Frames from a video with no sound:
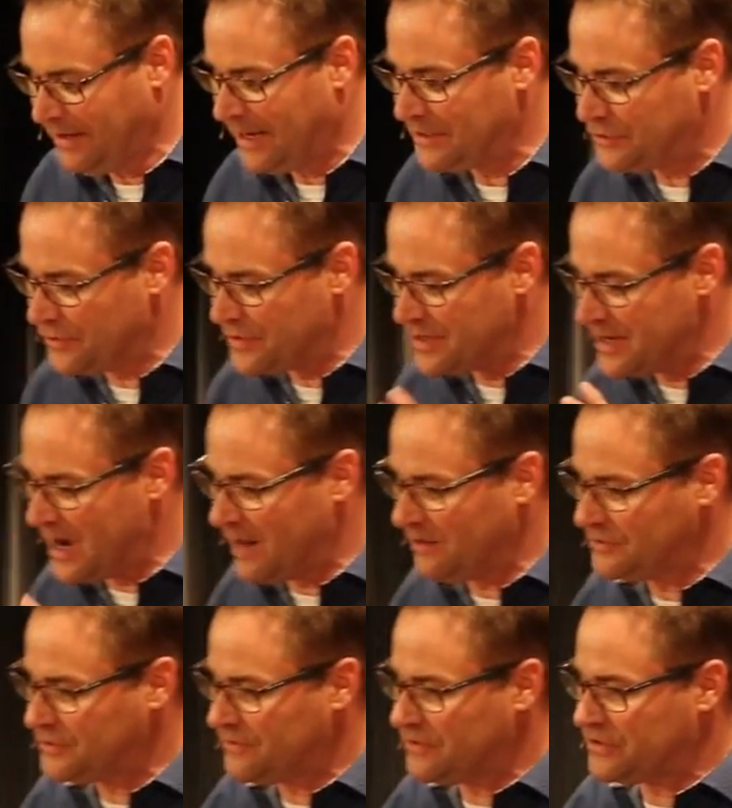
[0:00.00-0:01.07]
and to the
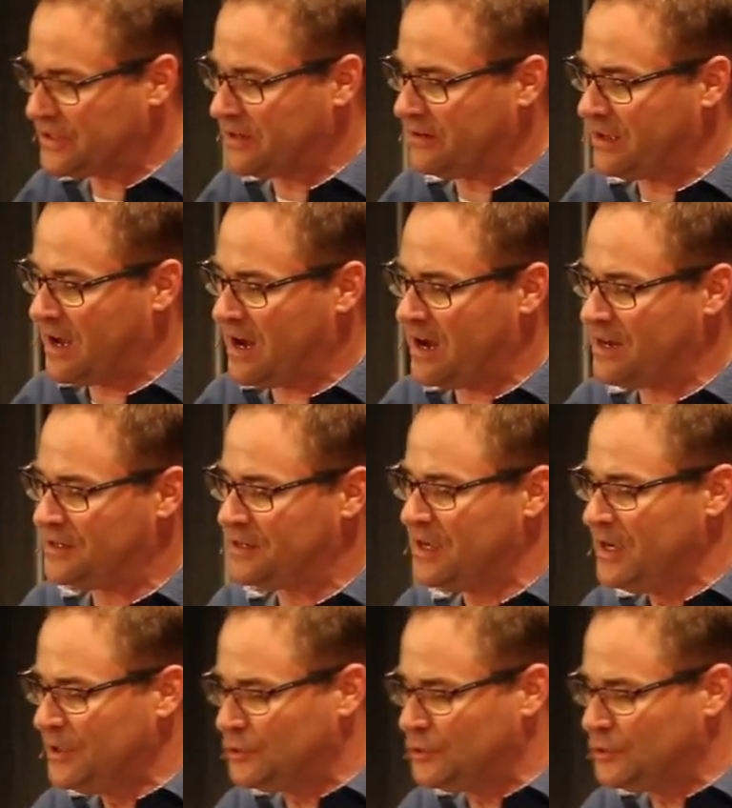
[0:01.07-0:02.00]
knowledge of the Son of God,